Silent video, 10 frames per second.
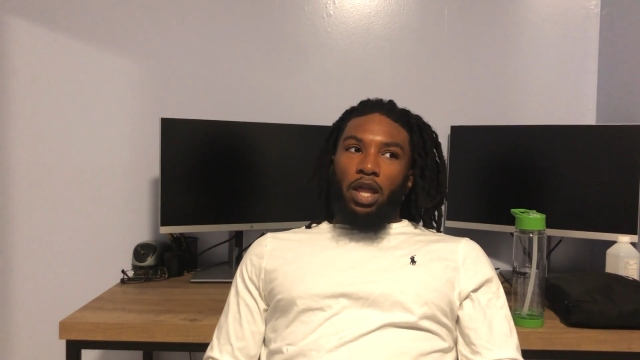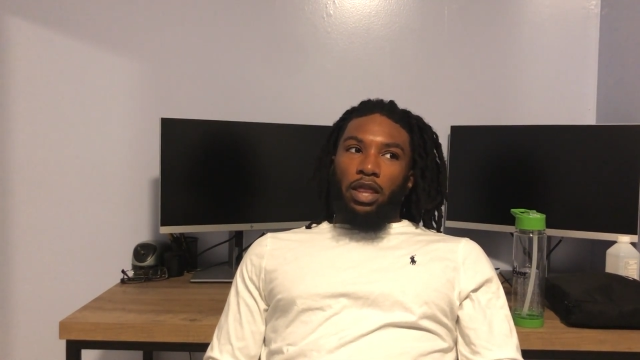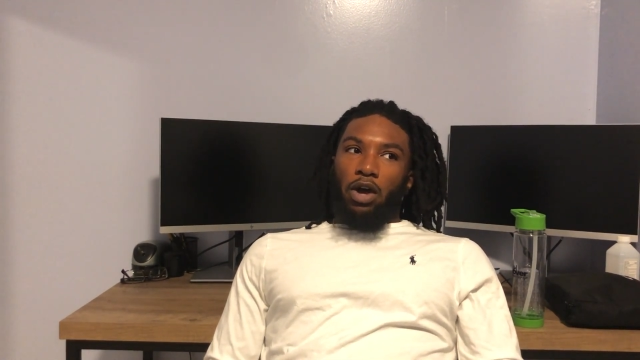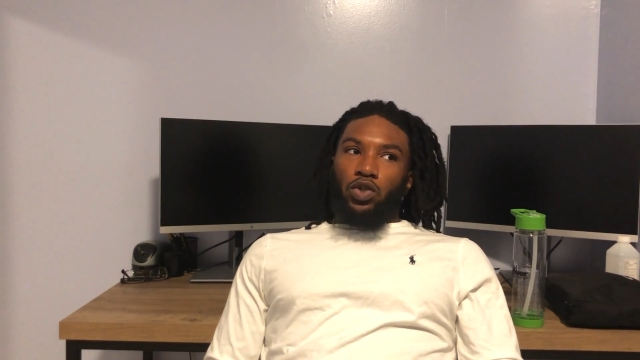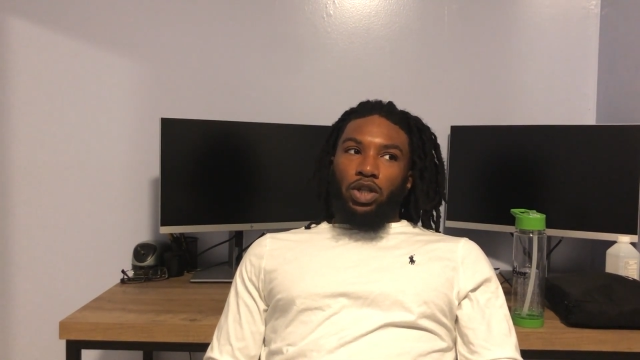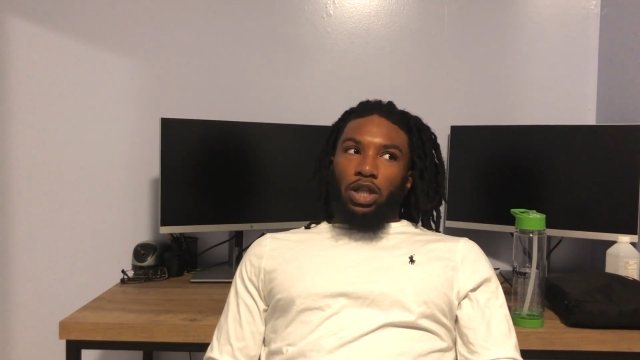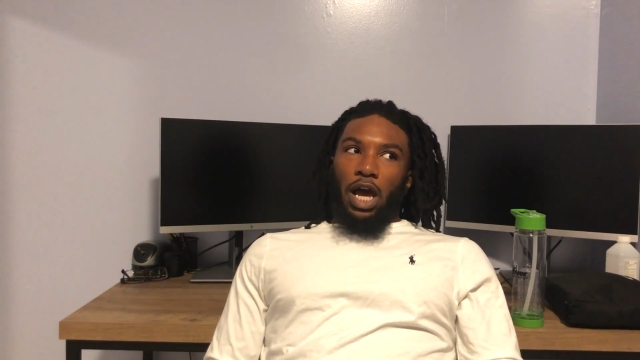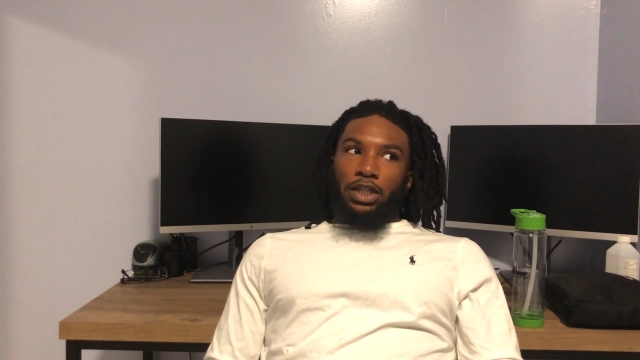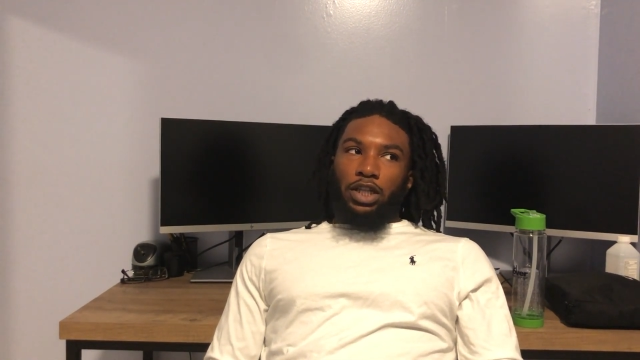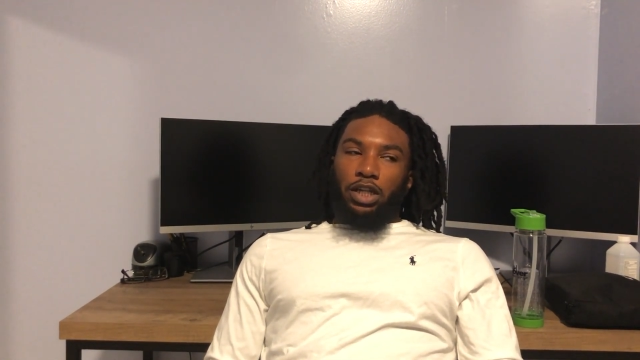that was their
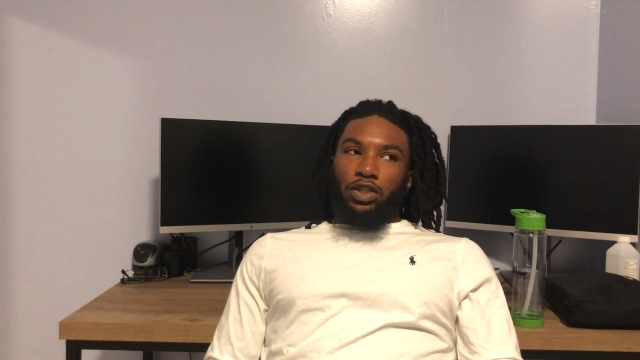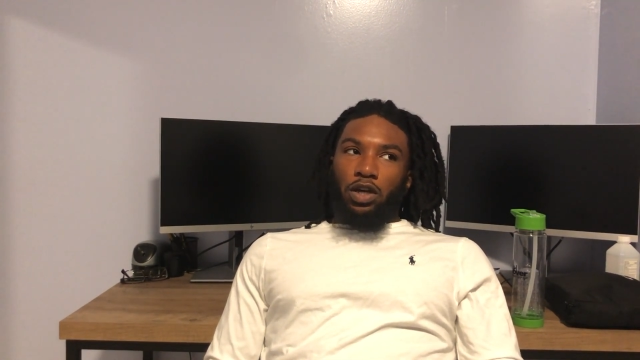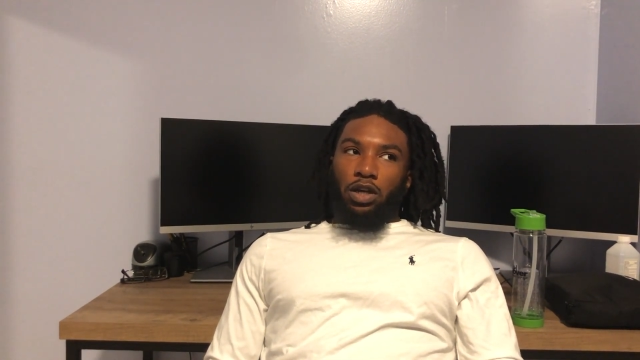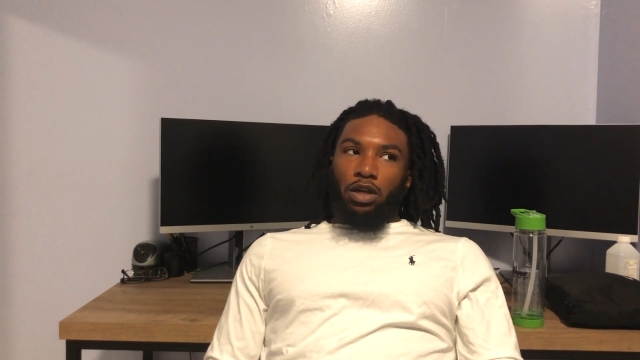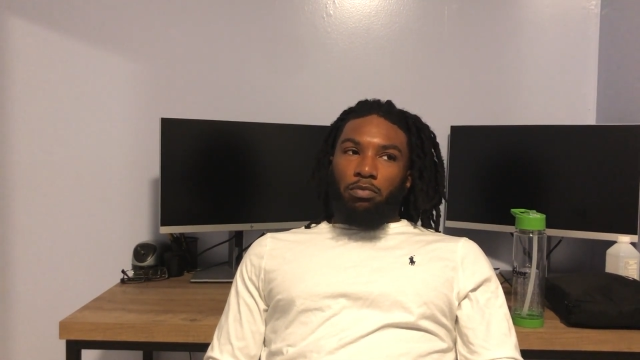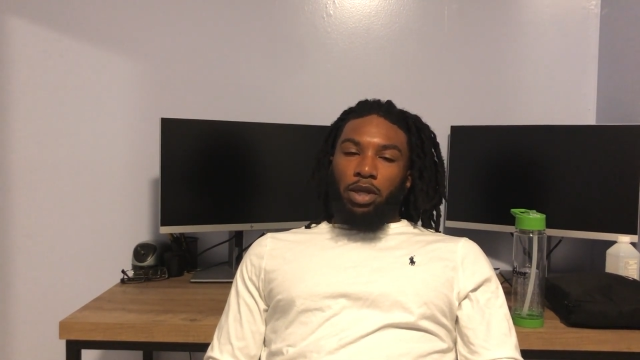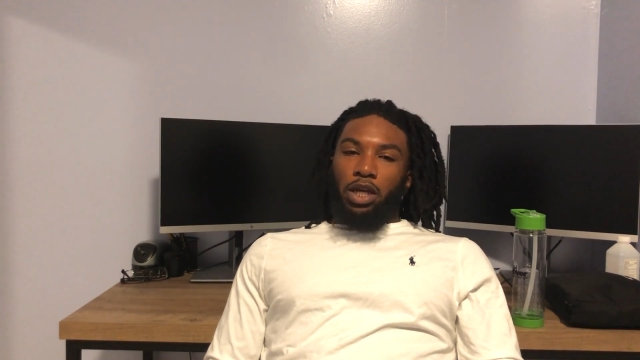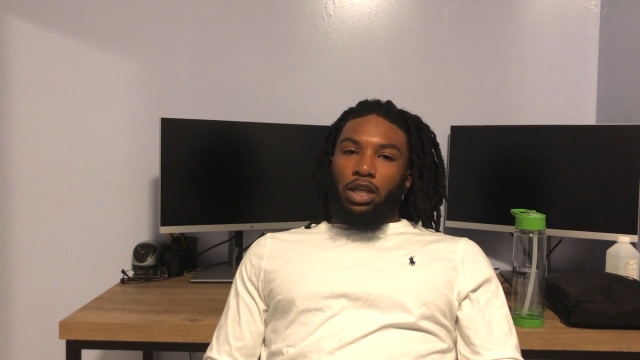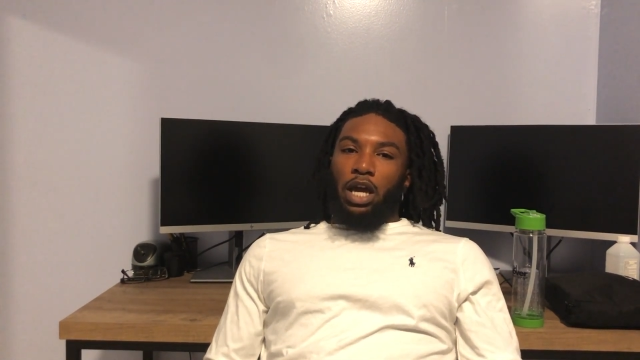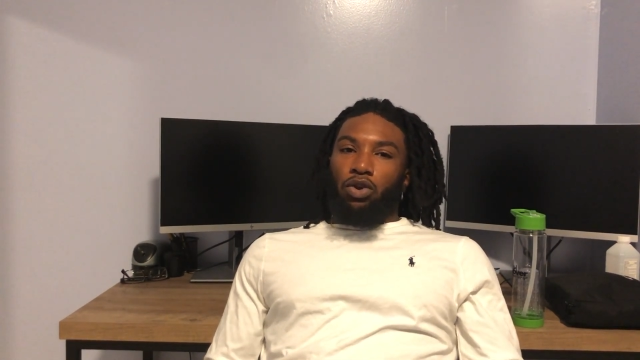last chance to compete
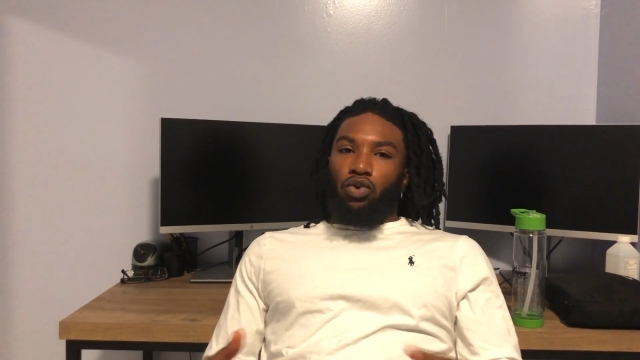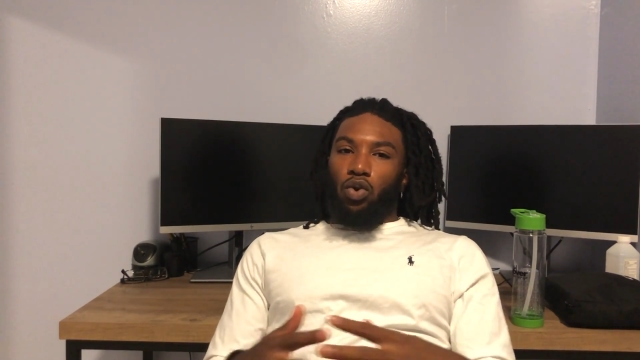in an